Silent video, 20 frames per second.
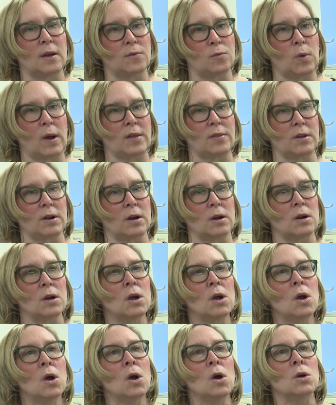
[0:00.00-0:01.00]
of weather.
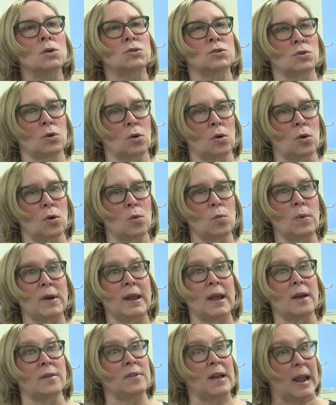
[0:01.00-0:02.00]
So
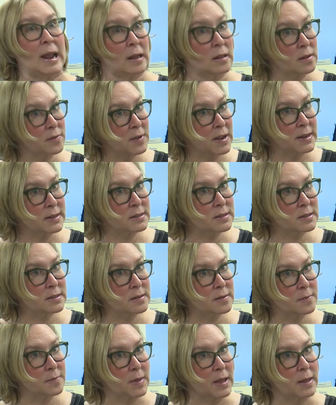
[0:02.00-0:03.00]
we have hail
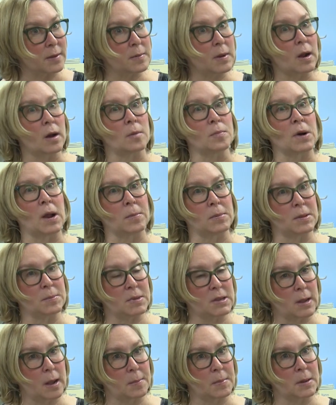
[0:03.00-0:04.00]
events that are probably
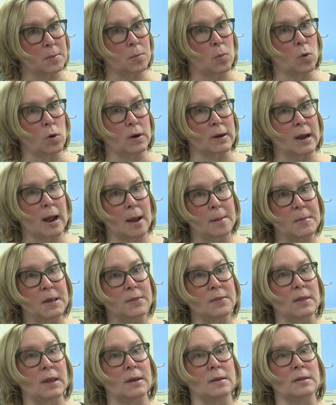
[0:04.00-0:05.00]
becoming more
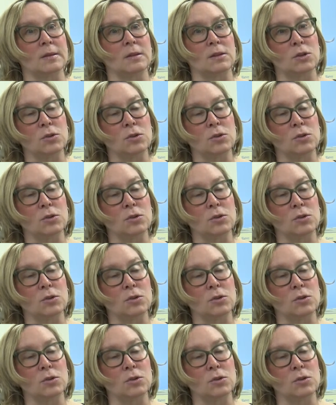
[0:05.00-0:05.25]
common than